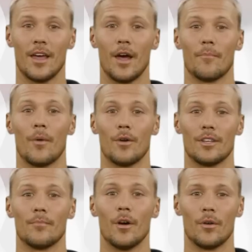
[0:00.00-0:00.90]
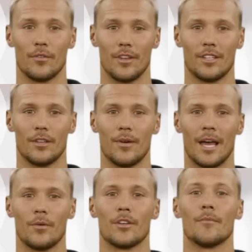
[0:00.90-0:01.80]
a multimodal vision
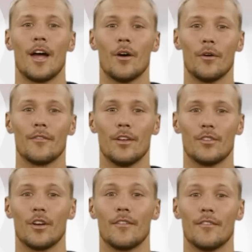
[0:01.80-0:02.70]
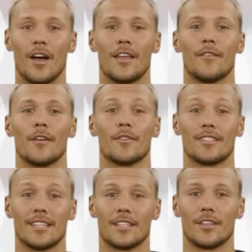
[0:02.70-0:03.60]
language model featuring
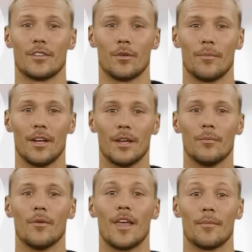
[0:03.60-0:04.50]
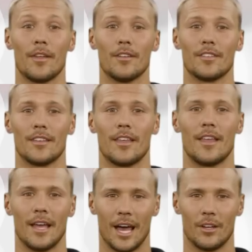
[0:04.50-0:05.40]
562 billion parameters.
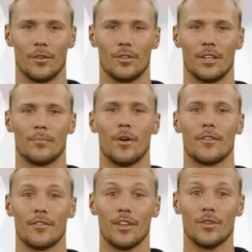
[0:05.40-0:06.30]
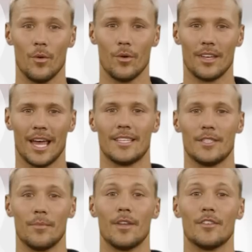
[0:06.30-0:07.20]
It uses both visuals and
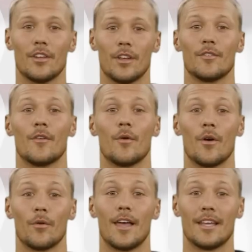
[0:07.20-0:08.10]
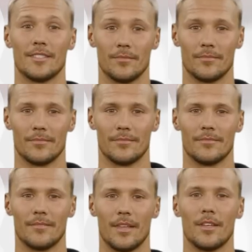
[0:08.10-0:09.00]
speech to control robots,
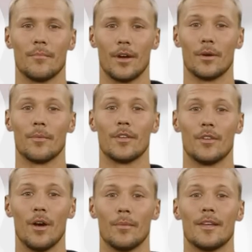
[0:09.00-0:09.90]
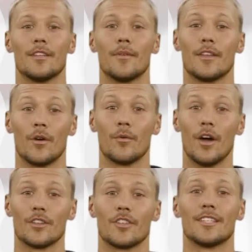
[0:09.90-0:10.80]
the developers claim it to be the
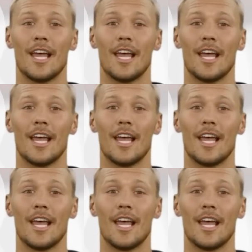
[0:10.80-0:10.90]
largest